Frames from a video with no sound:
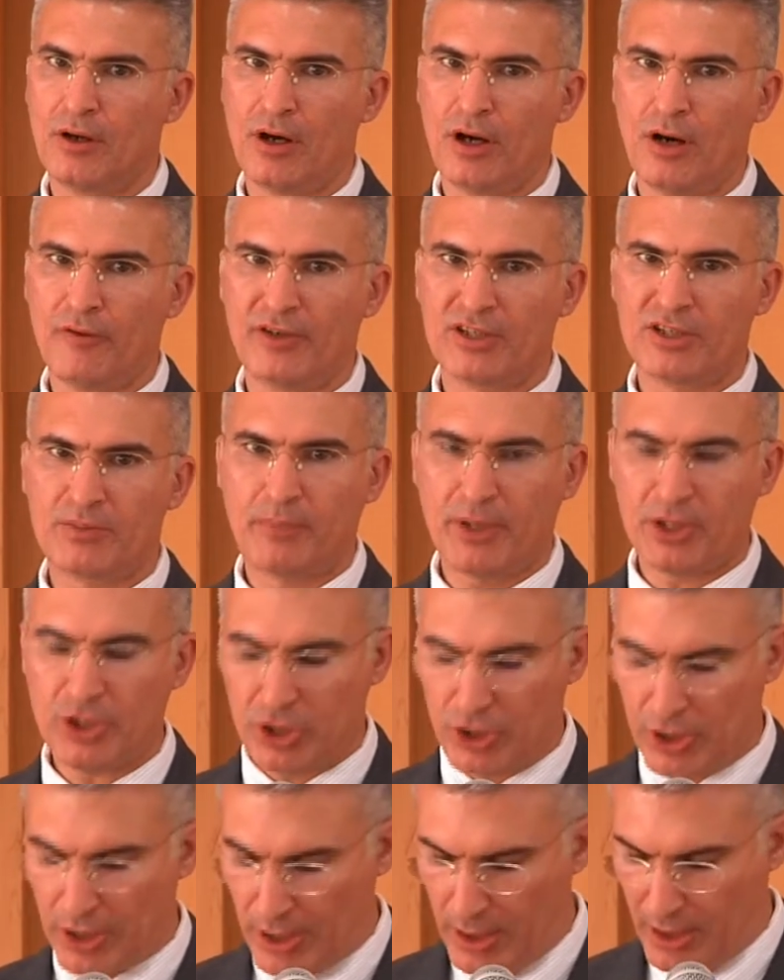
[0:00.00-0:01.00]
of a
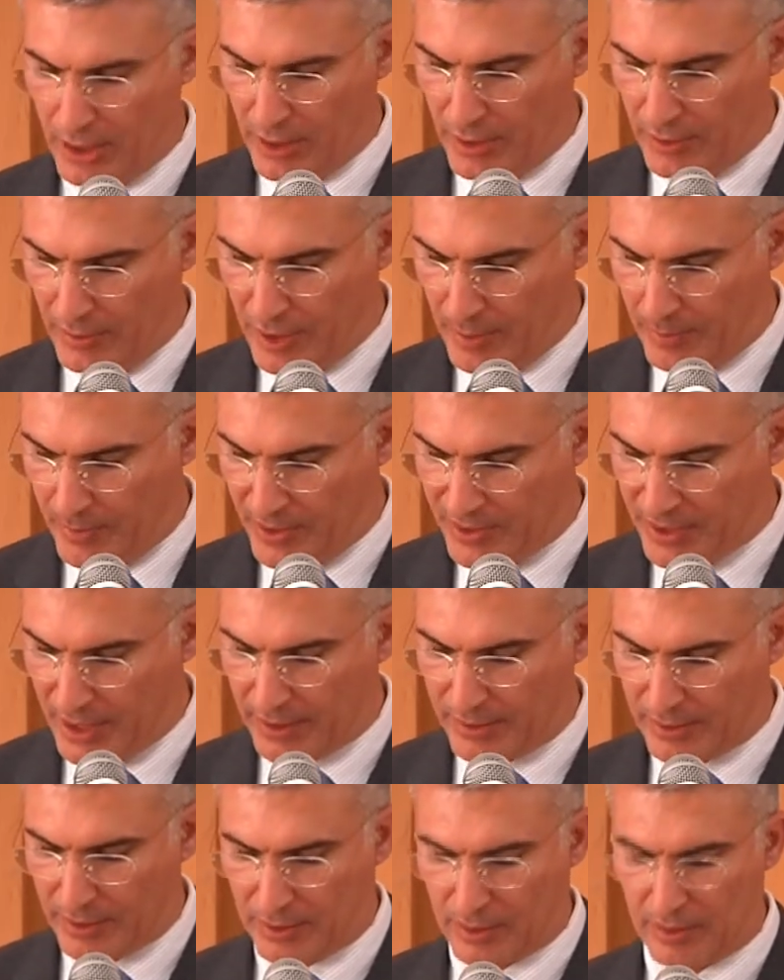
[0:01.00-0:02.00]
special
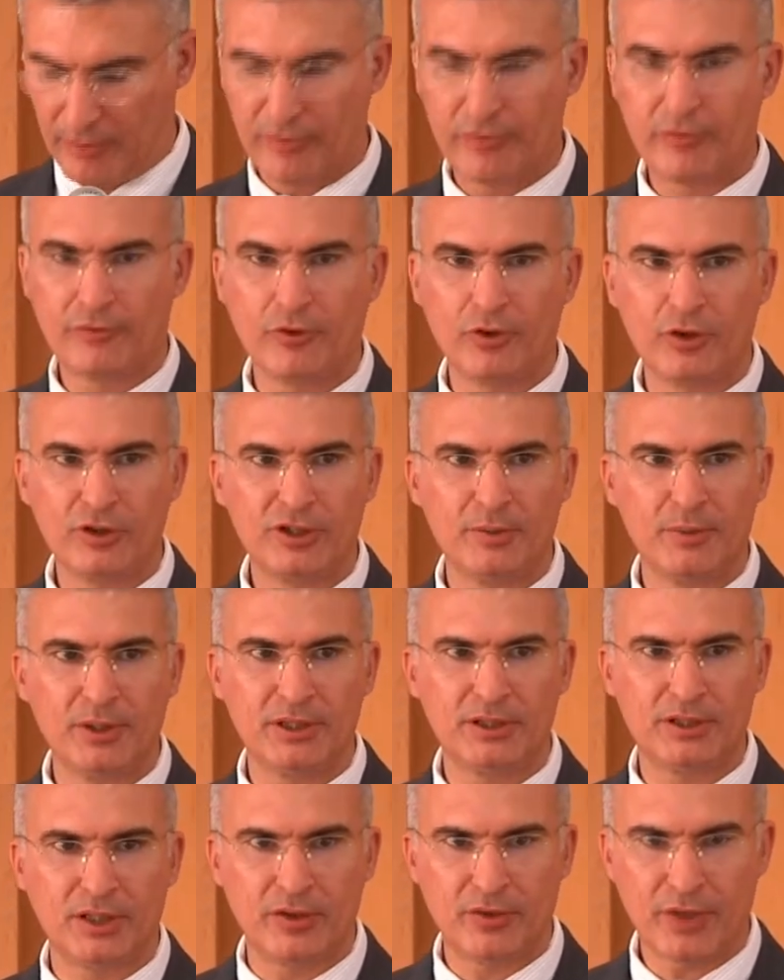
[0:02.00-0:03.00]
representative for the
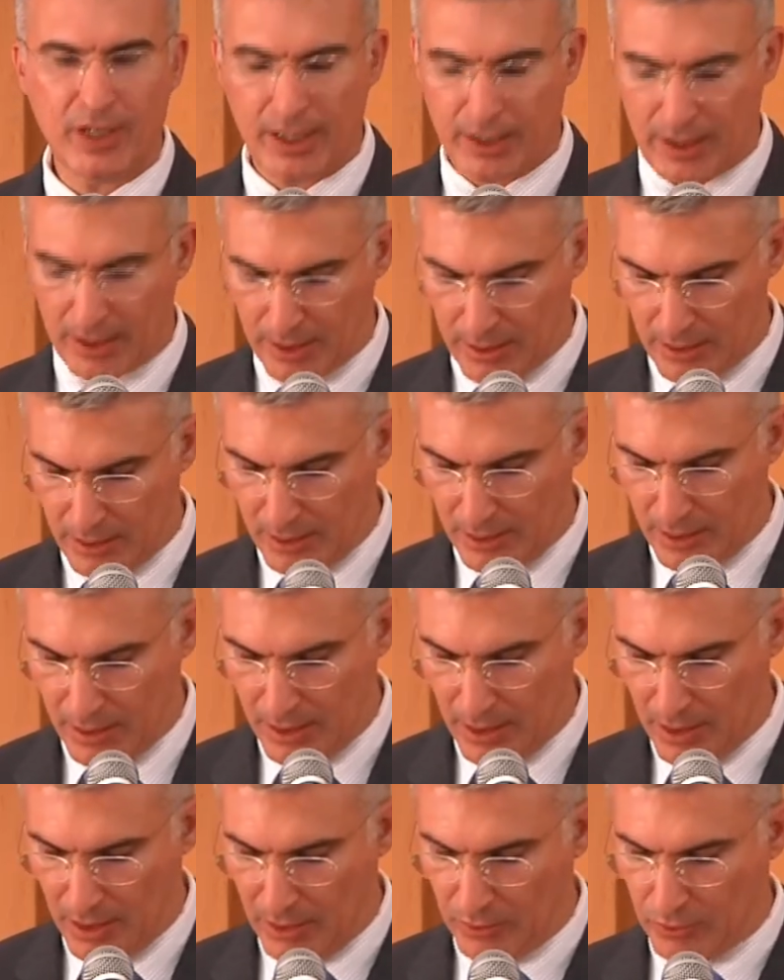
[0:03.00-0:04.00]
Mediterranean
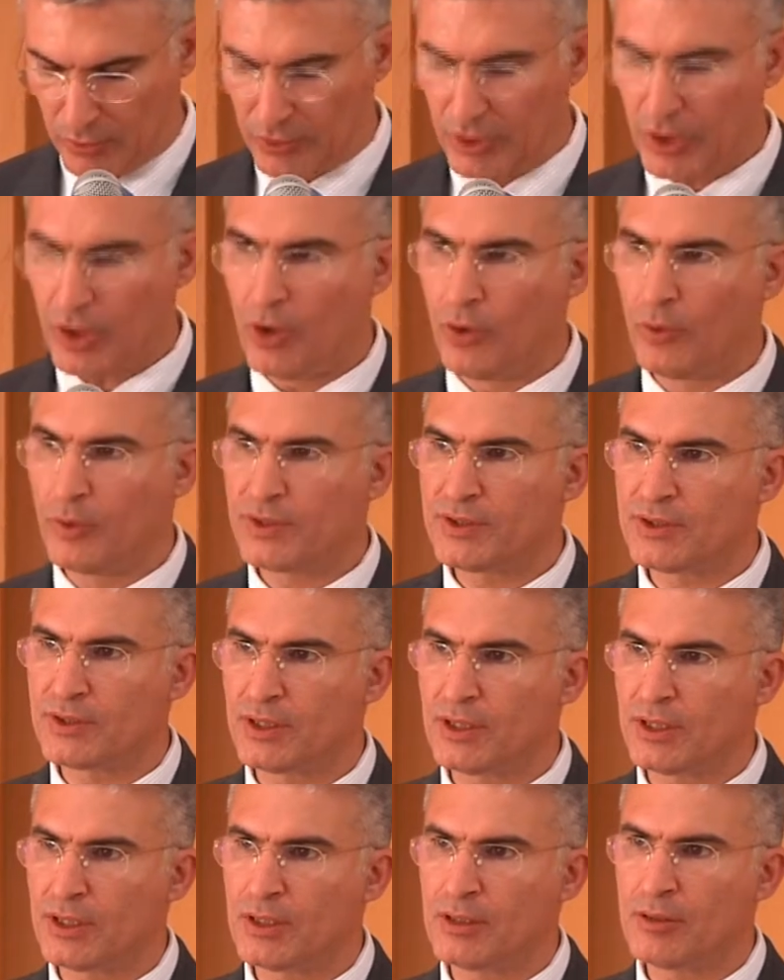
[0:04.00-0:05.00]
to the
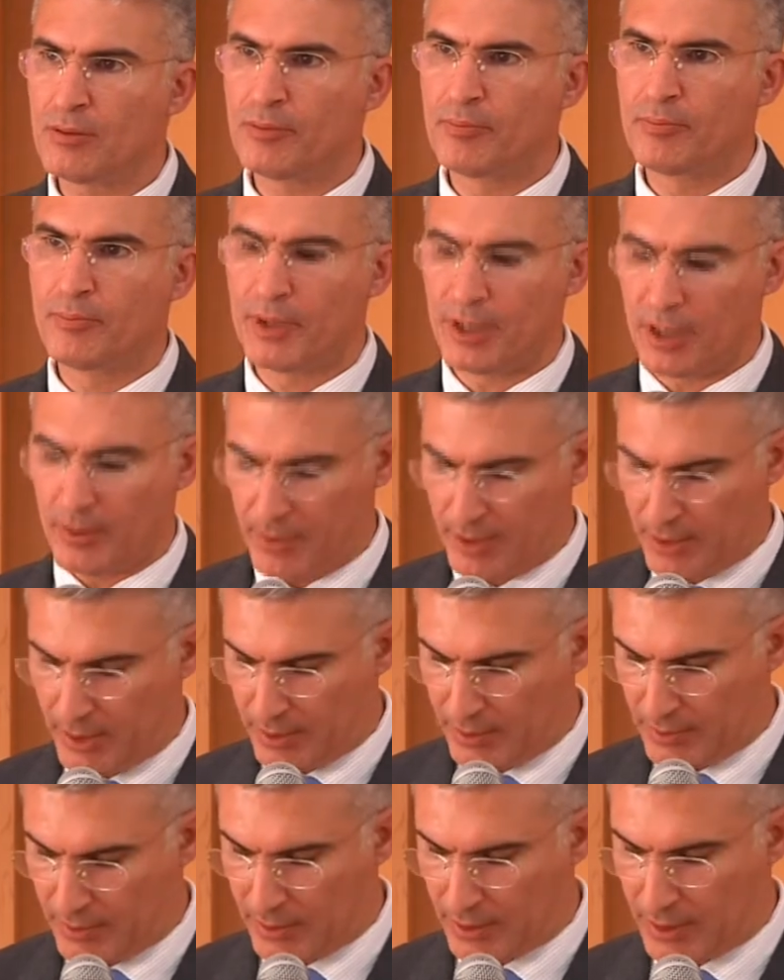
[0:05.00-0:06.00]
OSCE
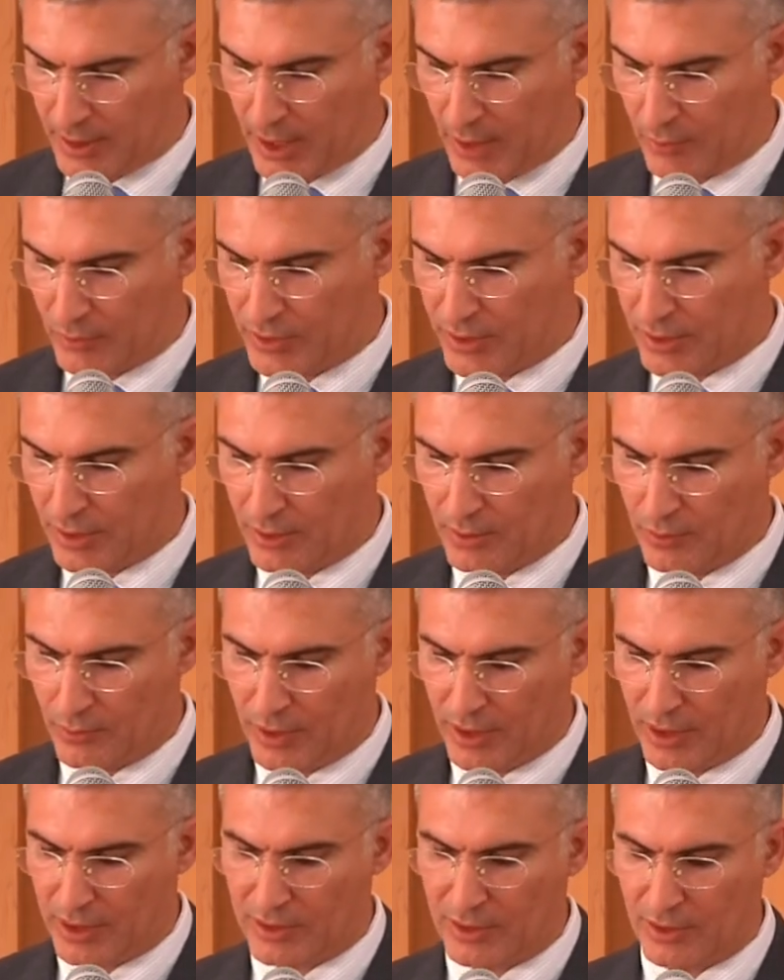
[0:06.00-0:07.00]
Permanent Council.
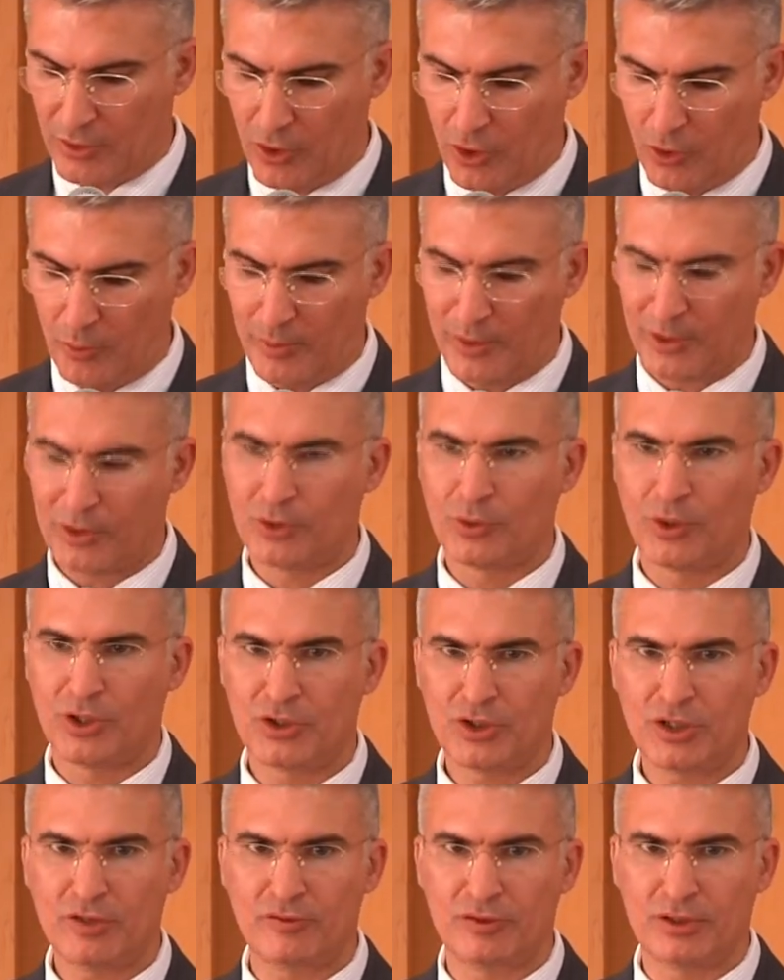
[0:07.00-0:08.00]
We are still hoping to
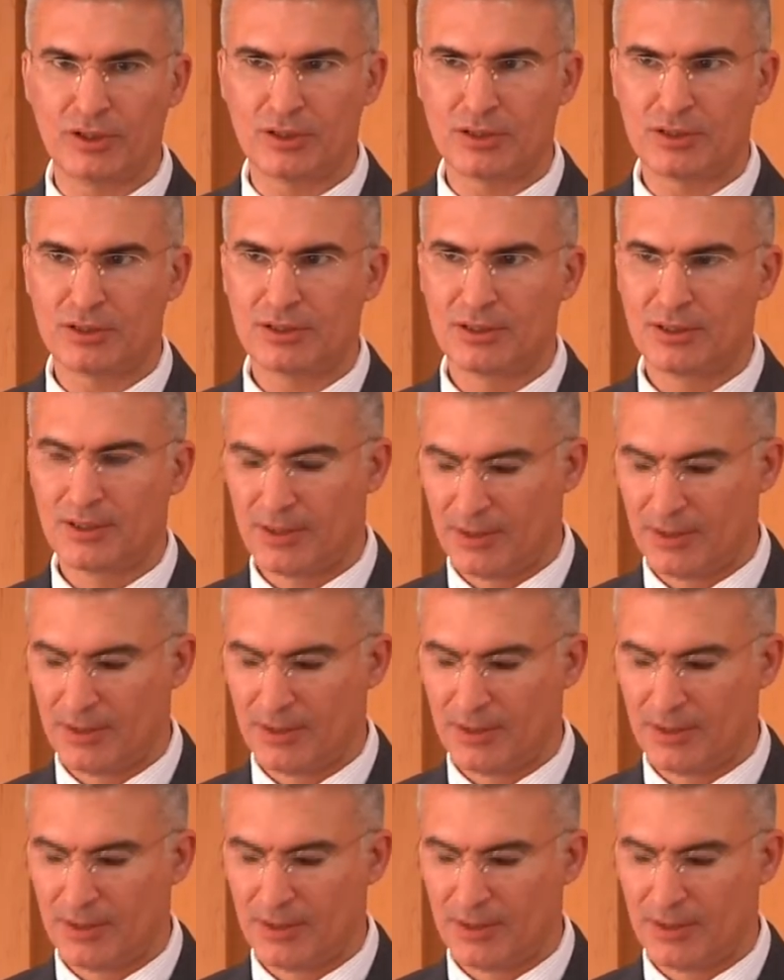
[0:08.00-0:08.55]
achieve this.